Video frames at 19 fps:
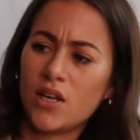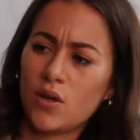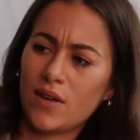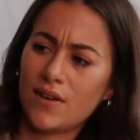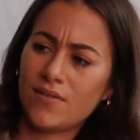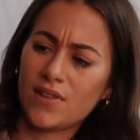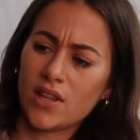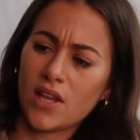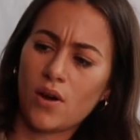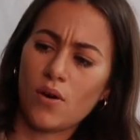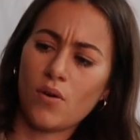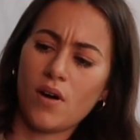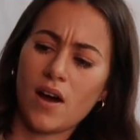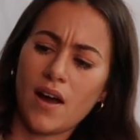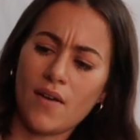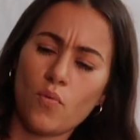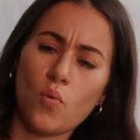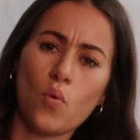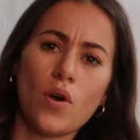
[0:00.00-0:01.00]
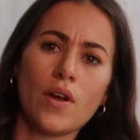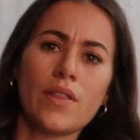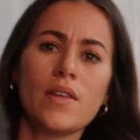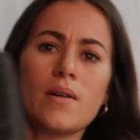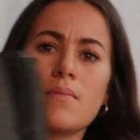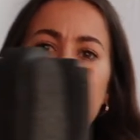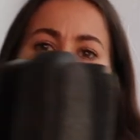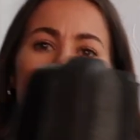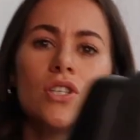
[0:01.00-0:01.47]
new, even though I've worn
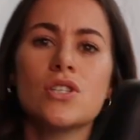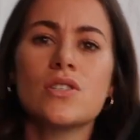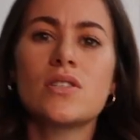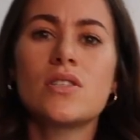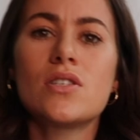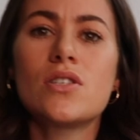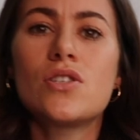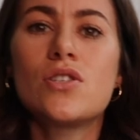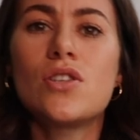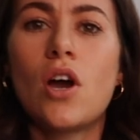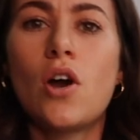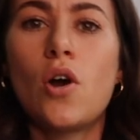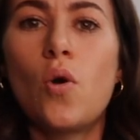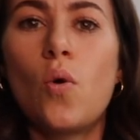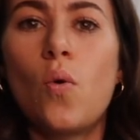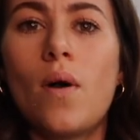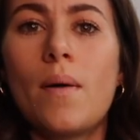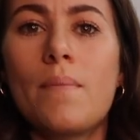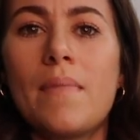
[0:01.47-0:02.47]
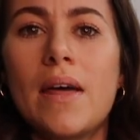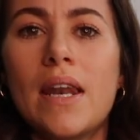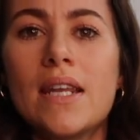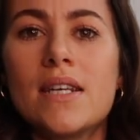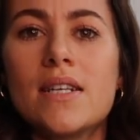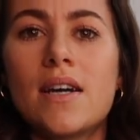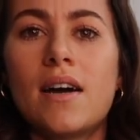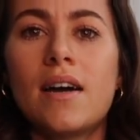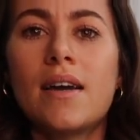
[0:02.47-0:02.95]
them just so
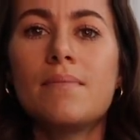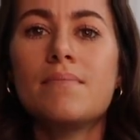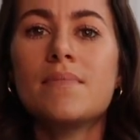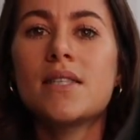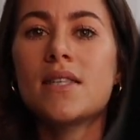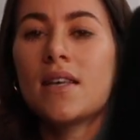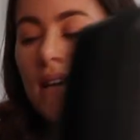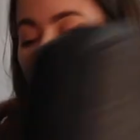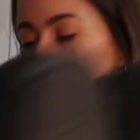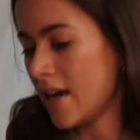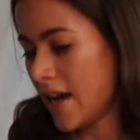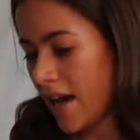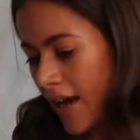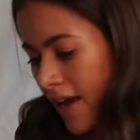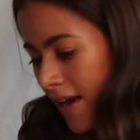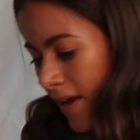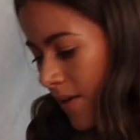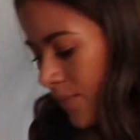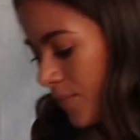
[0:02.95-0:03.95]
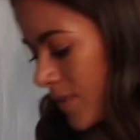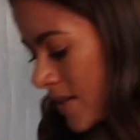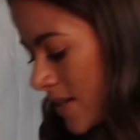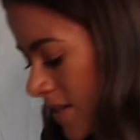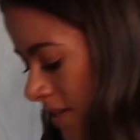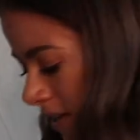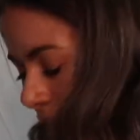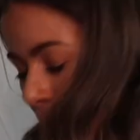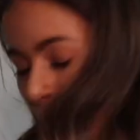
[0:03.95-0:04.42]
many times.
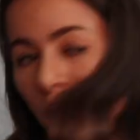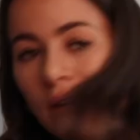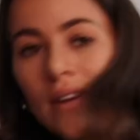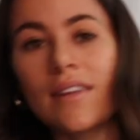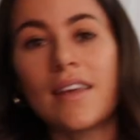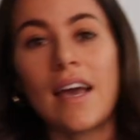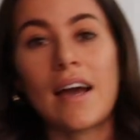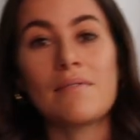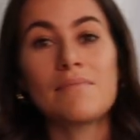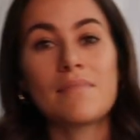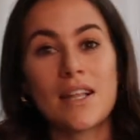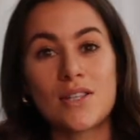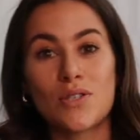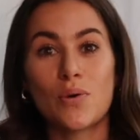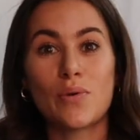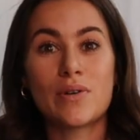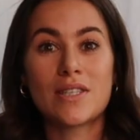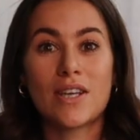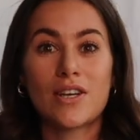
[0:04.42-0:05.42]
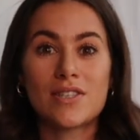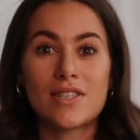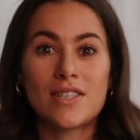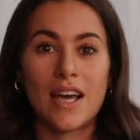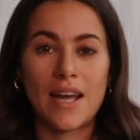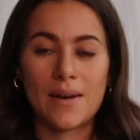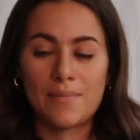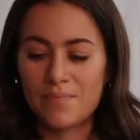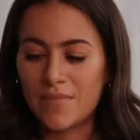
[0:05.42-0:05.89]
So yeah, that's always a good
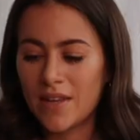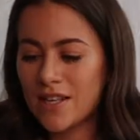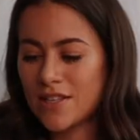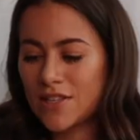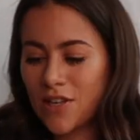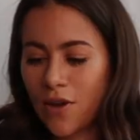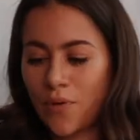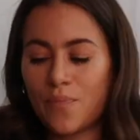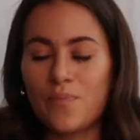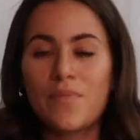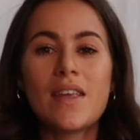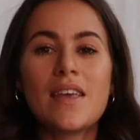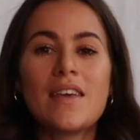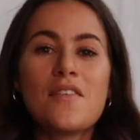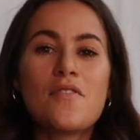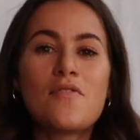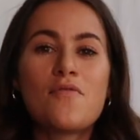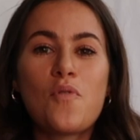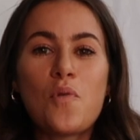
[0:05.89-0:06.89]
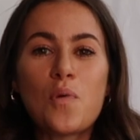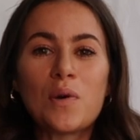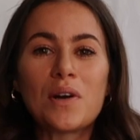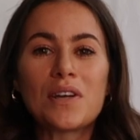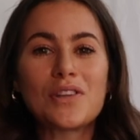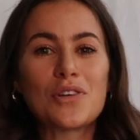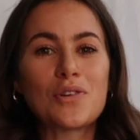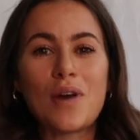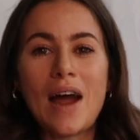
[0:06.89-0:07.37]
sign. So
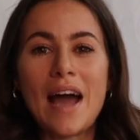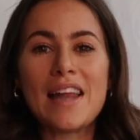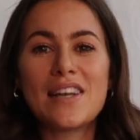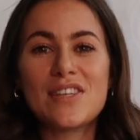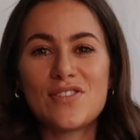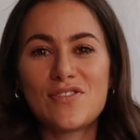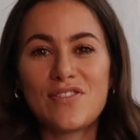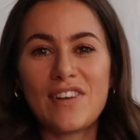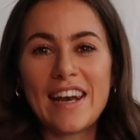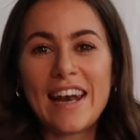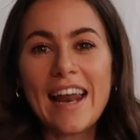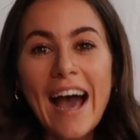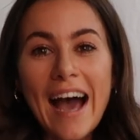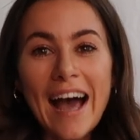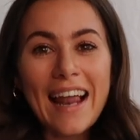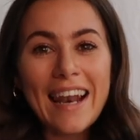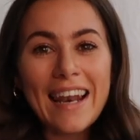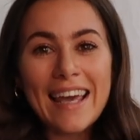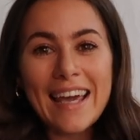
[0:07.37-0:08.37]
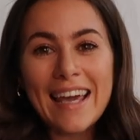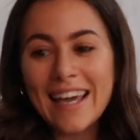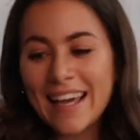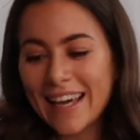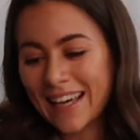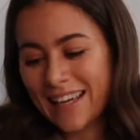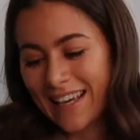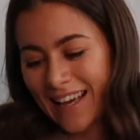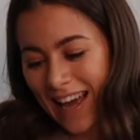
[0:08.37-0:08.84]
for the grand
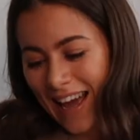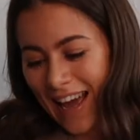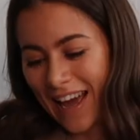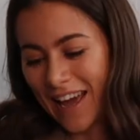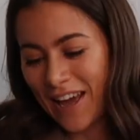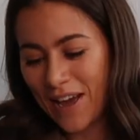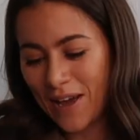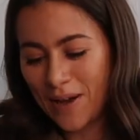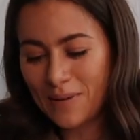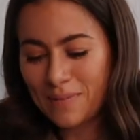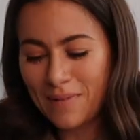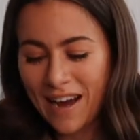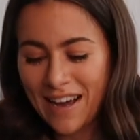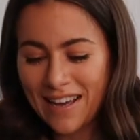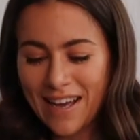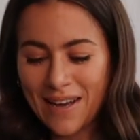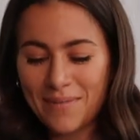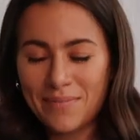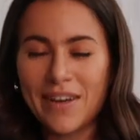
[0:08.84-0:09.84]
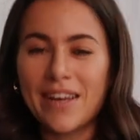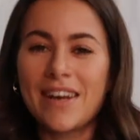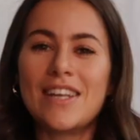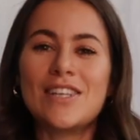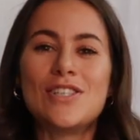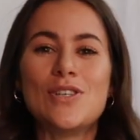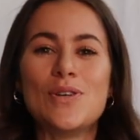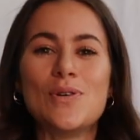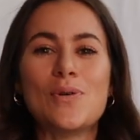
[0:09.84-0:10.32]
finale, I am
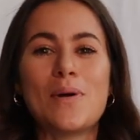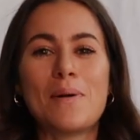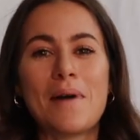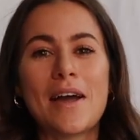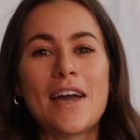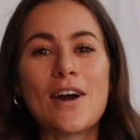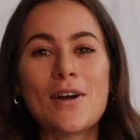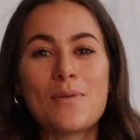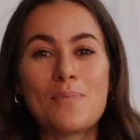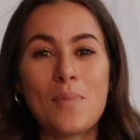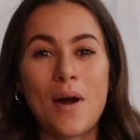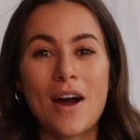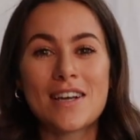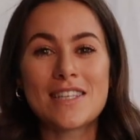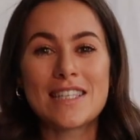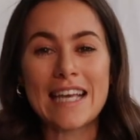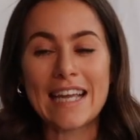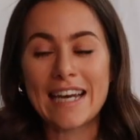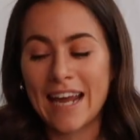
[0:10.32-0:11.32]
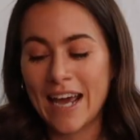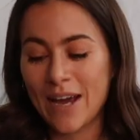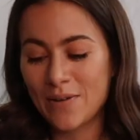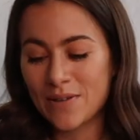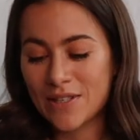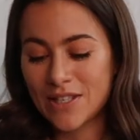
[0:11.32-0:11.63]
gonna do my unboxing now.